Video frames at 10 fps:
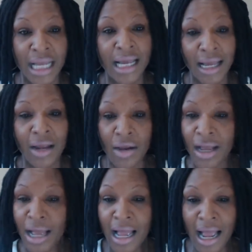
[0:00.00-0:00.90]
I'm
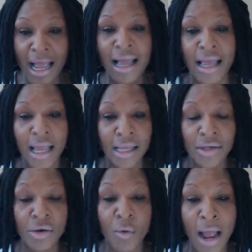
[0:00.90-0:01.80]

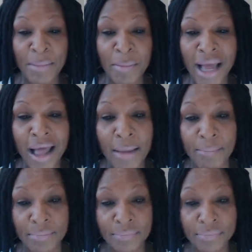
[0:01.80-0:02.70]
a mom.